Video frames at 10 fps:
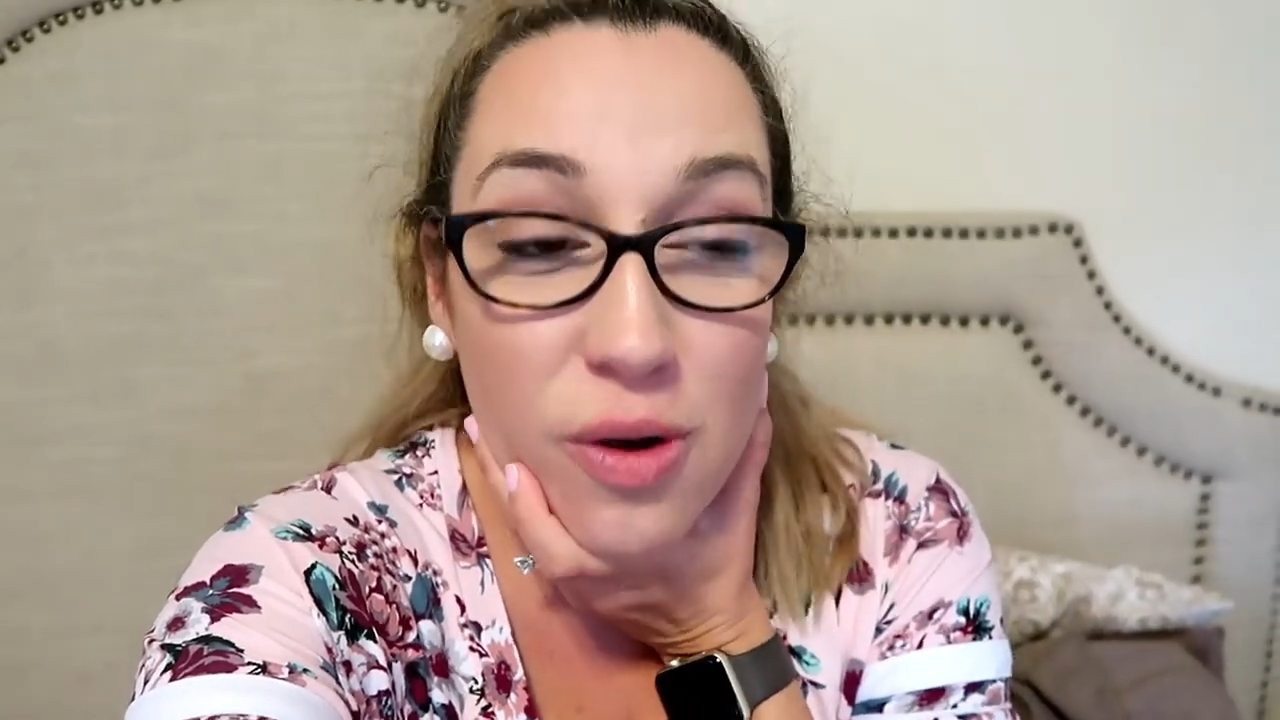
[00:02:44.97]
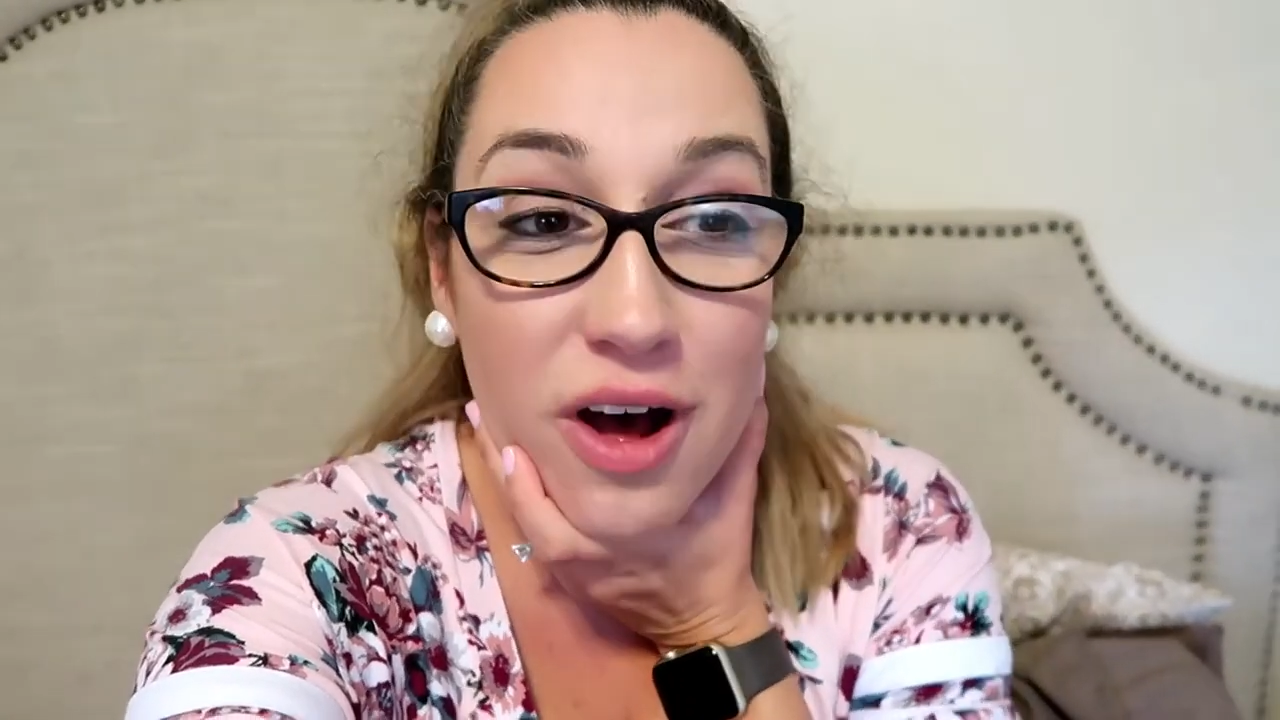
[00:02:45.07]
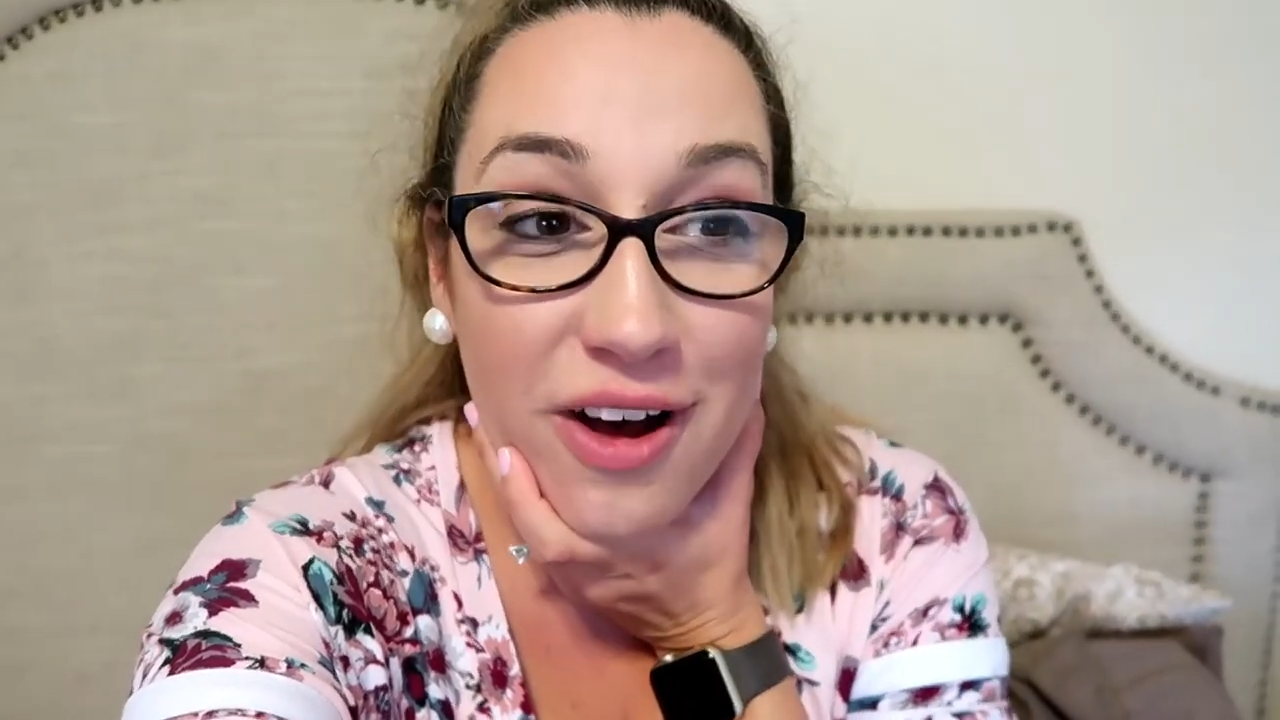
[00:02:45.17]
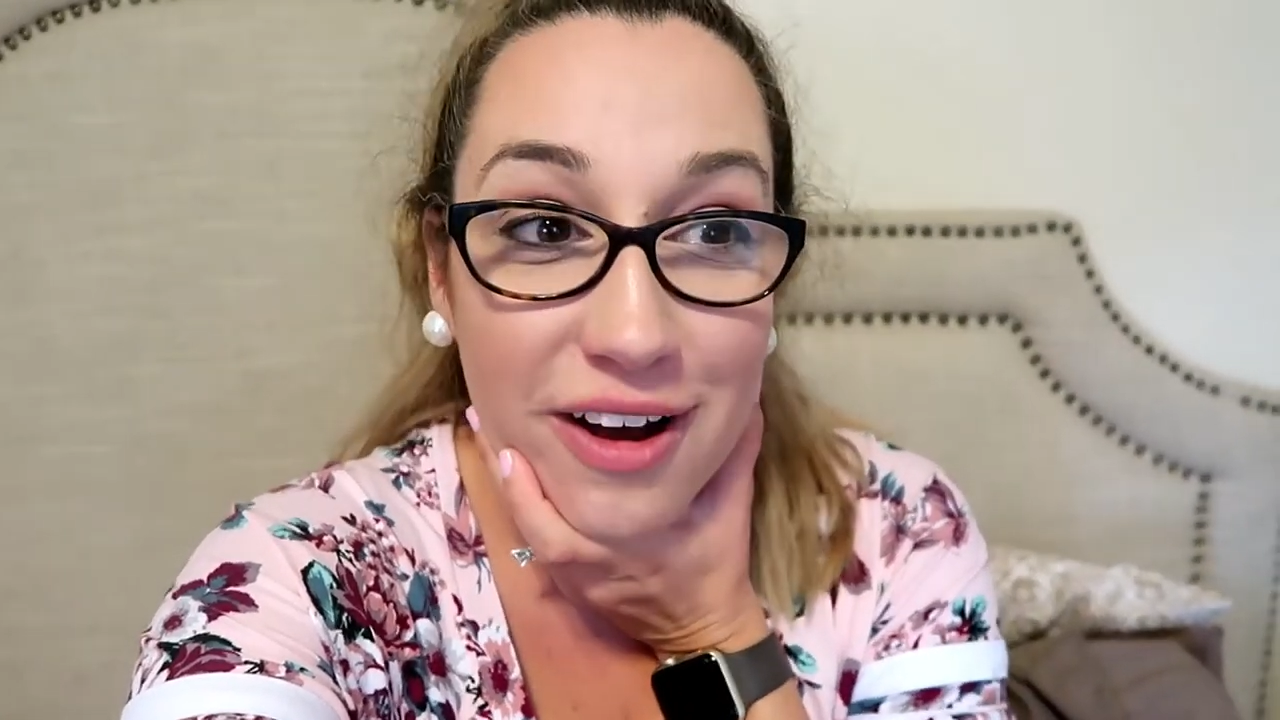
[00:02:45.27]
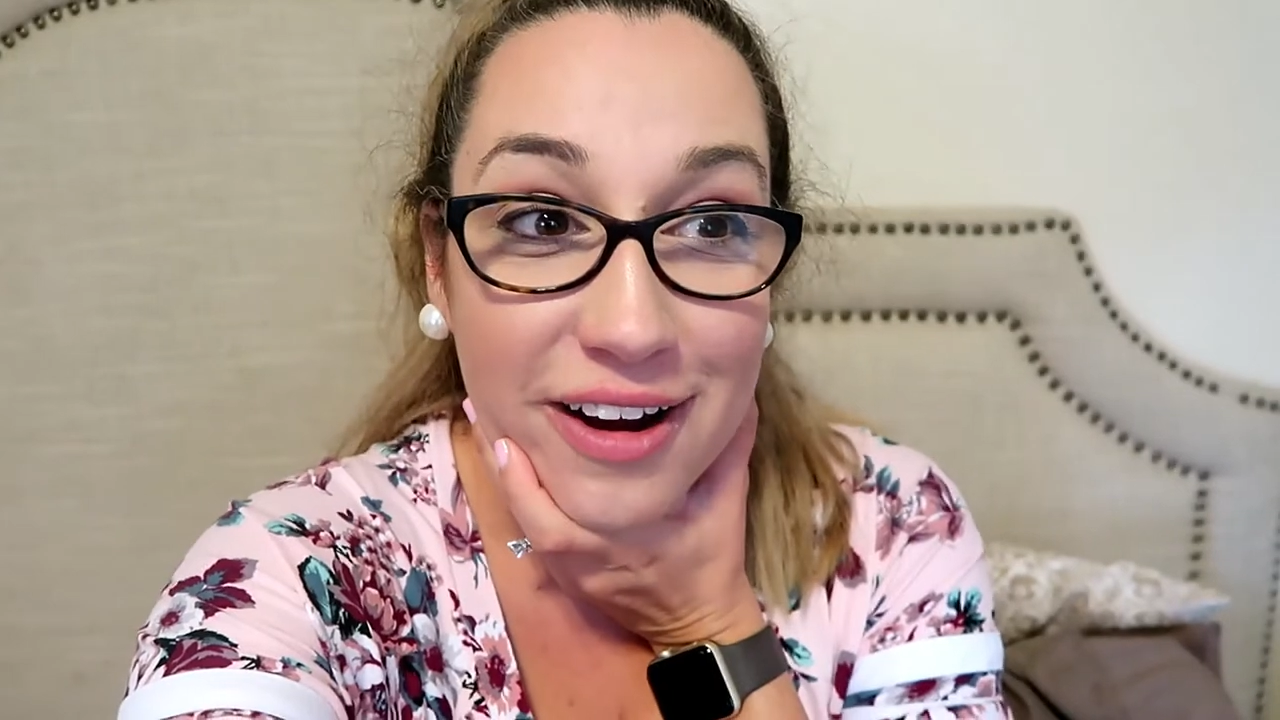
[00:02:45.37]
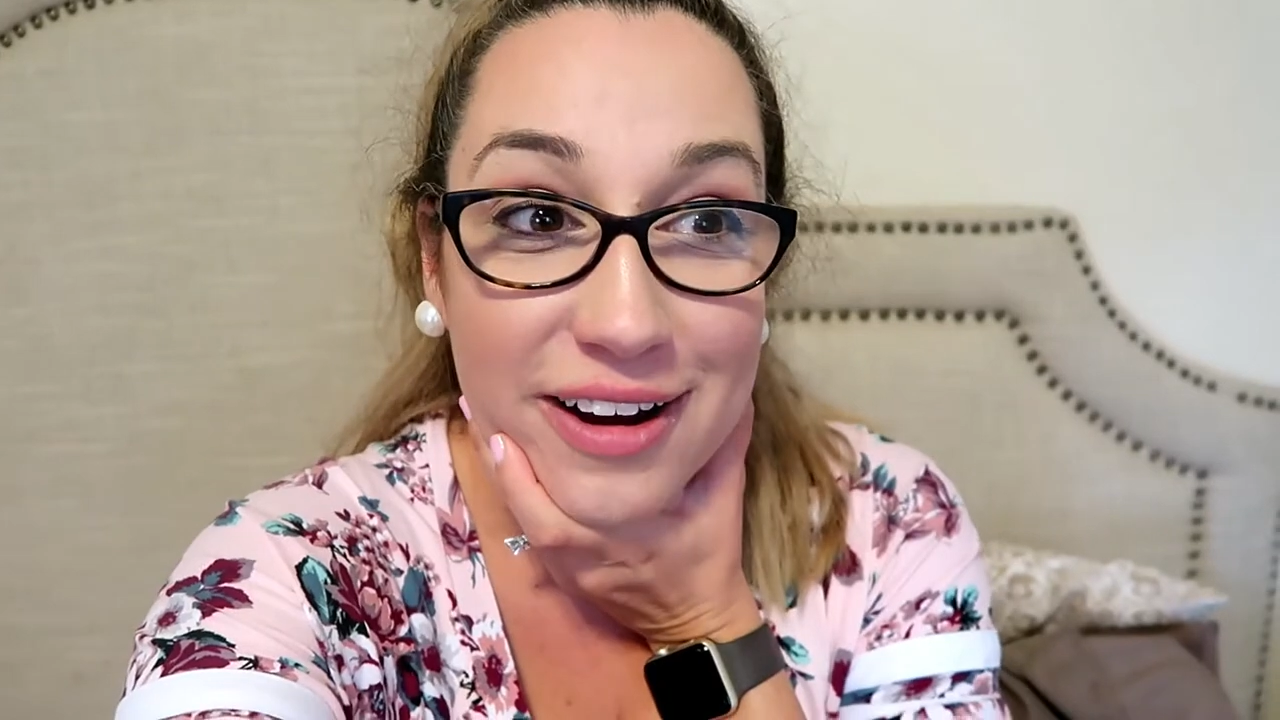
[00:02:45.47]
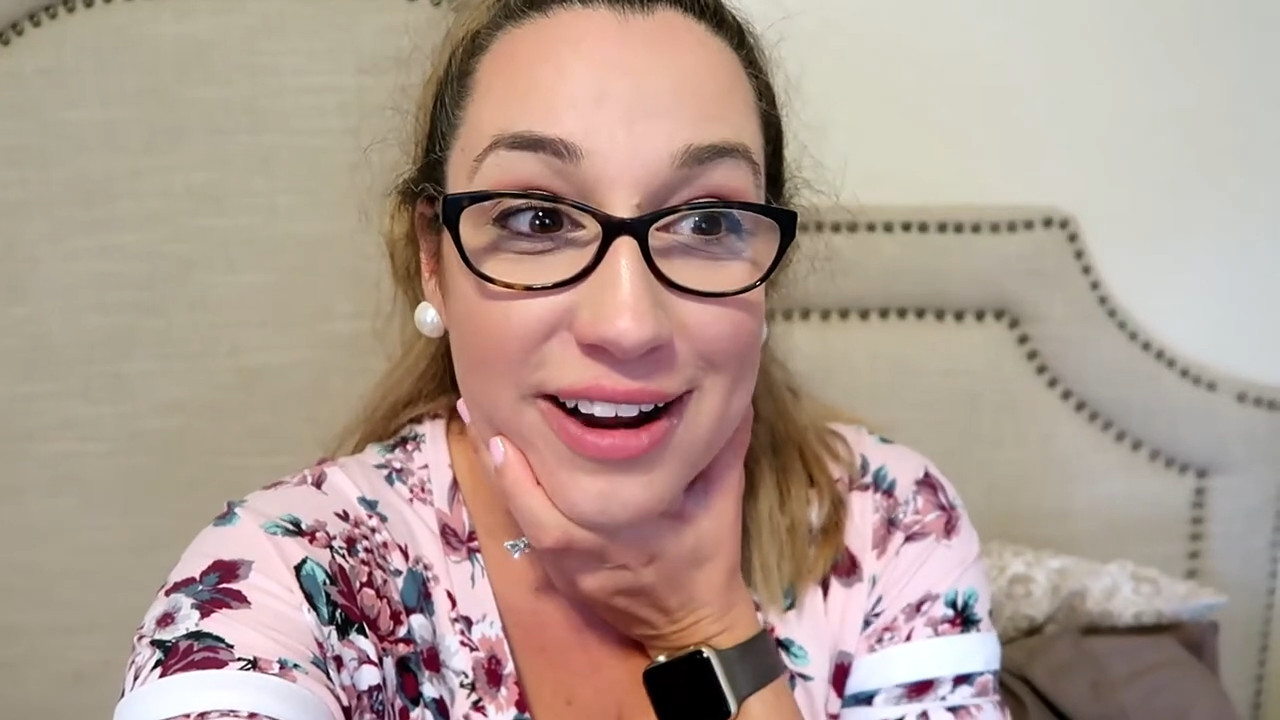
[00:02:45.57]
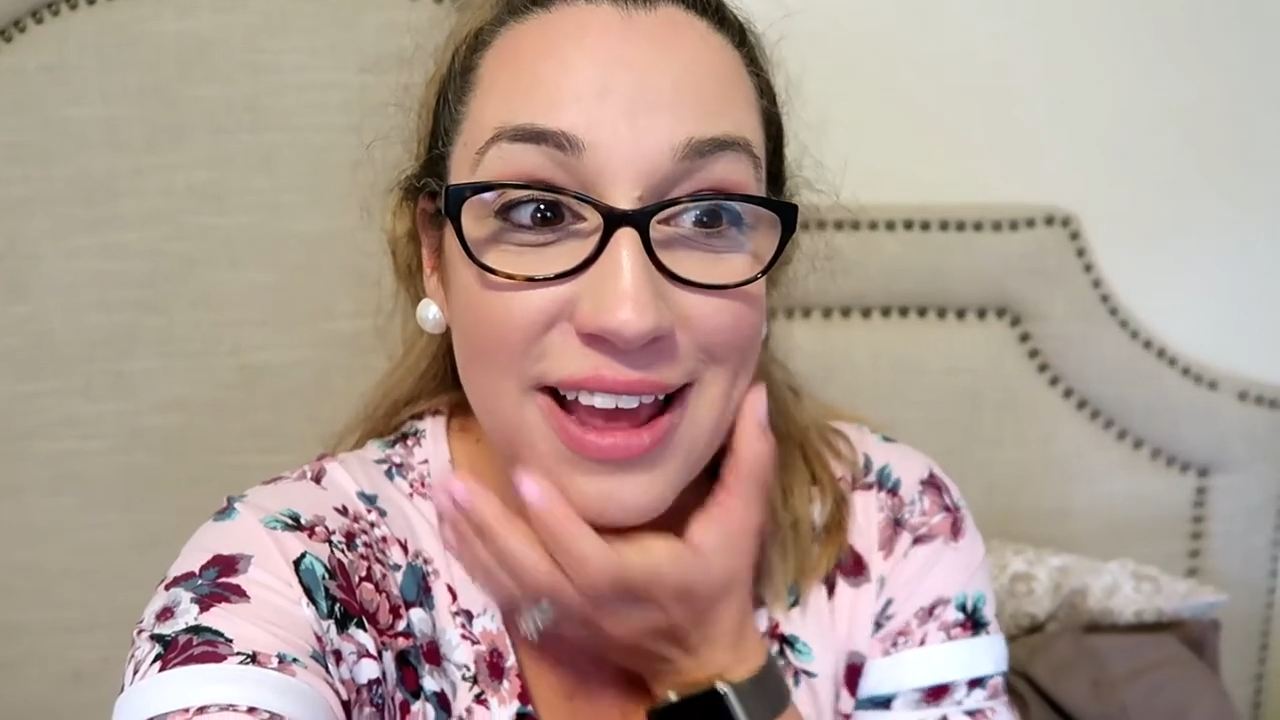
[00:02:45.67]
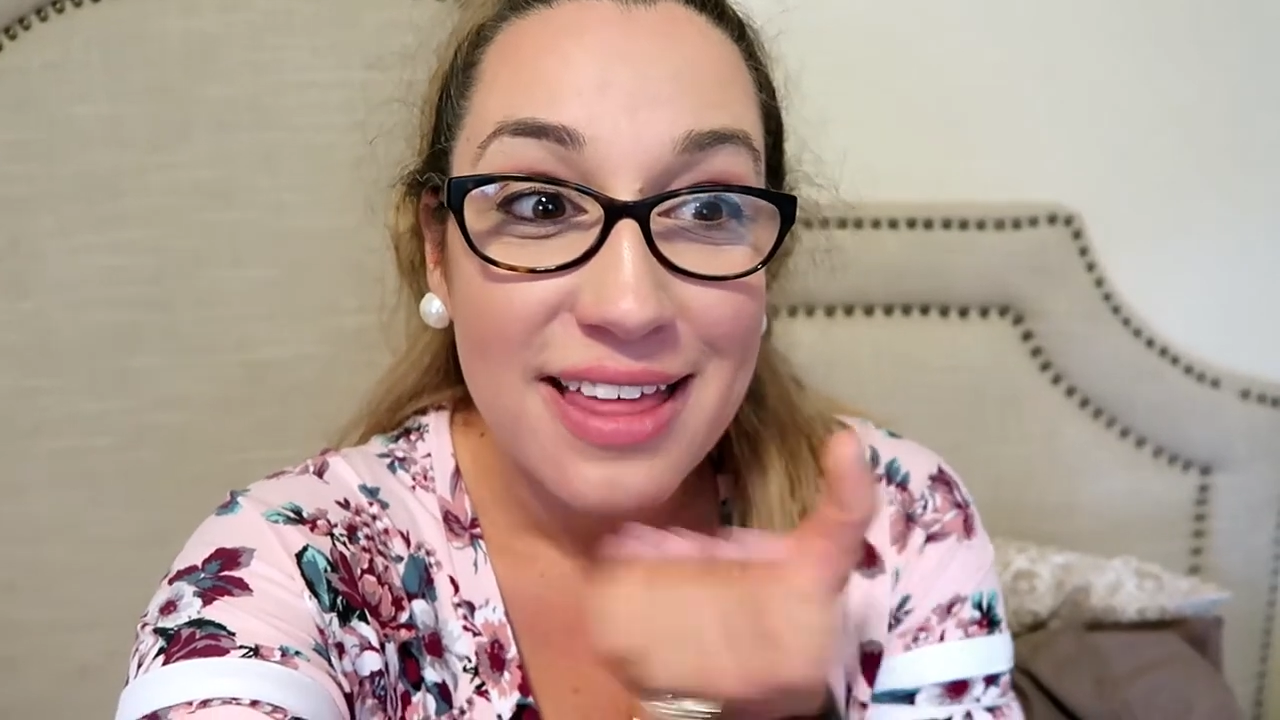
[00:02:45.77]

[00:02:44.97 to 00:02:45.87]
hard